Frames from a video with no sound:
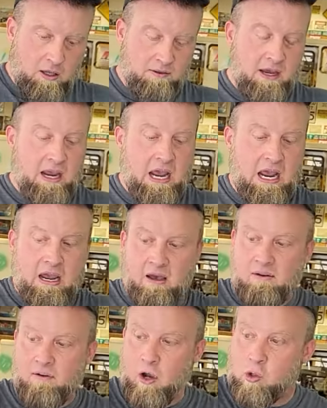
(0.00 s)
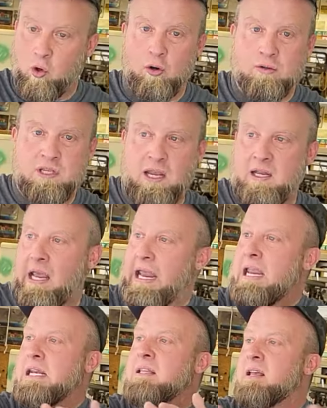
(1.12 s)
they have a cruise in.
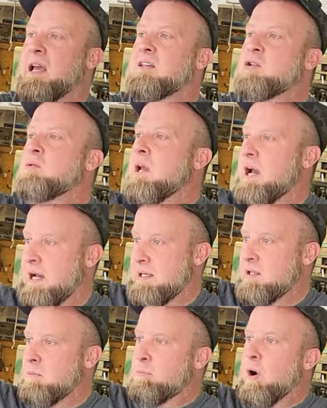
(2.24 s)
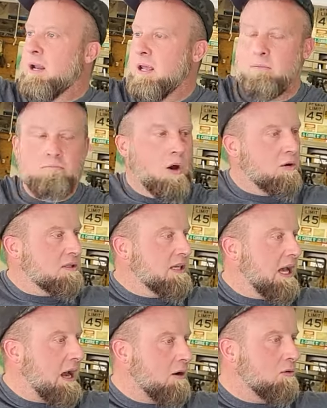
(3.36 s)
Anything you got, bring it.
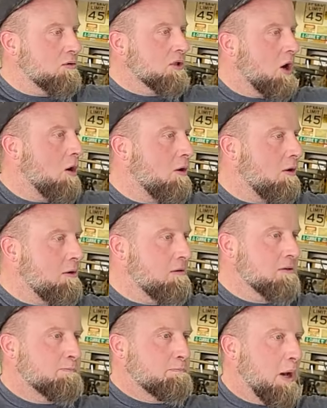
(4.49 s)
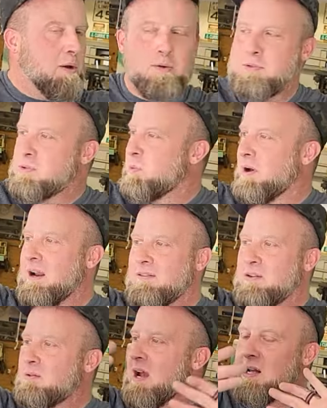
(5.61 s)
Motorcycles, cars, boats, whatever
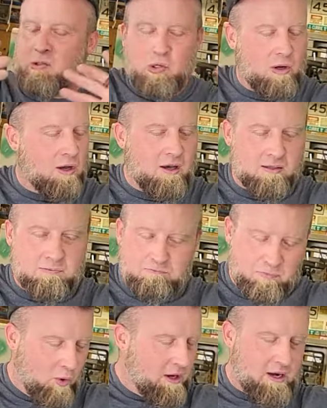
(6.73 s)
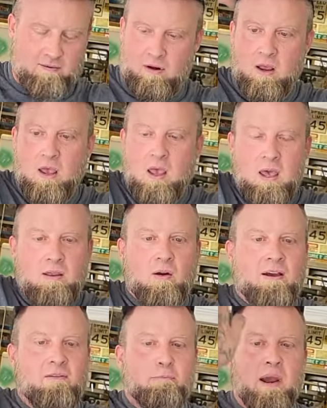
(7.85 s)
you got, trucks, whatever. They're going
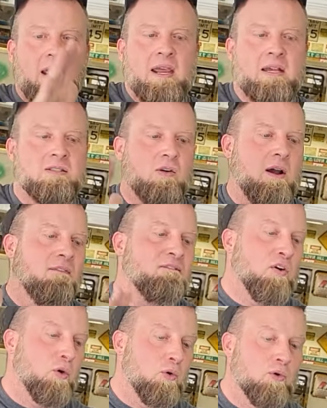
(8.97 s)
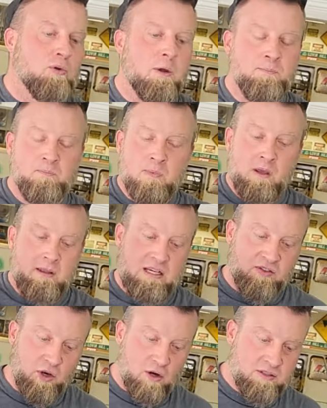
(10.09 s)
to have bands, they're going to have food. That's
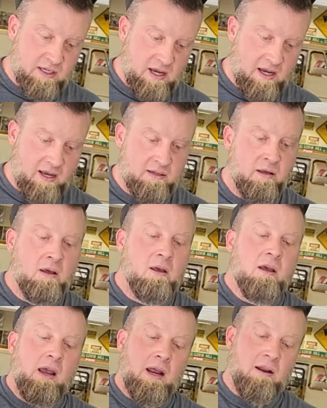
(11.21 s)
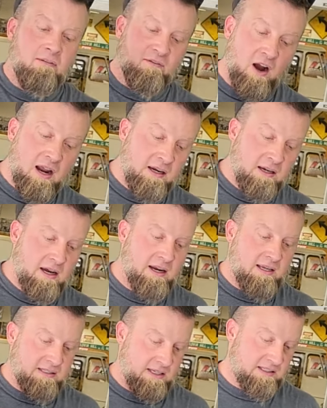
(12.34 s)
Thursday night. And then Friday night
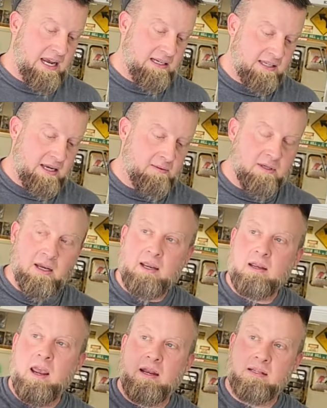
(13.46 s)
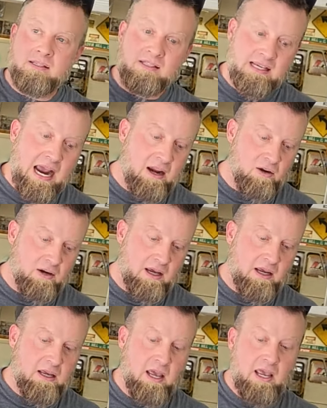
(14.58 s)
is the exact same thing. And then
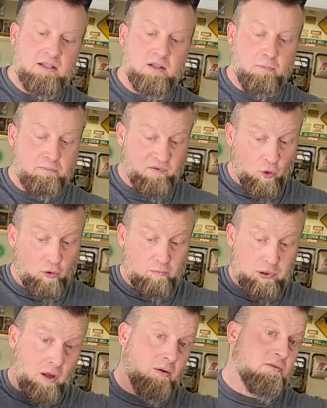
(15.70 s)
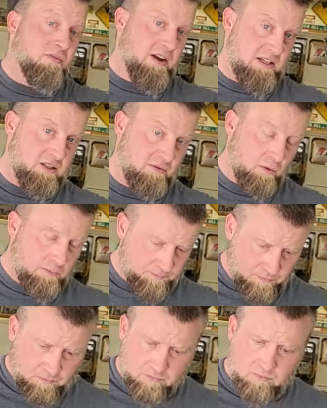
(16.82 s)
Saturday is the full-blown festival.
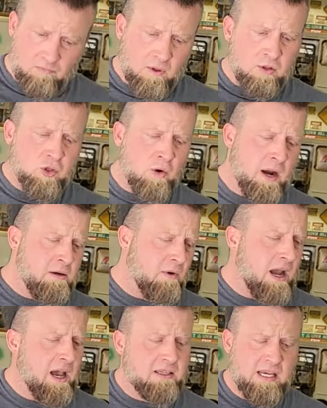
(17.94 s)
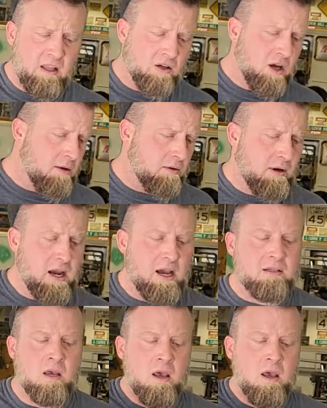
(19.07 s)
Train rides, helicopter rides,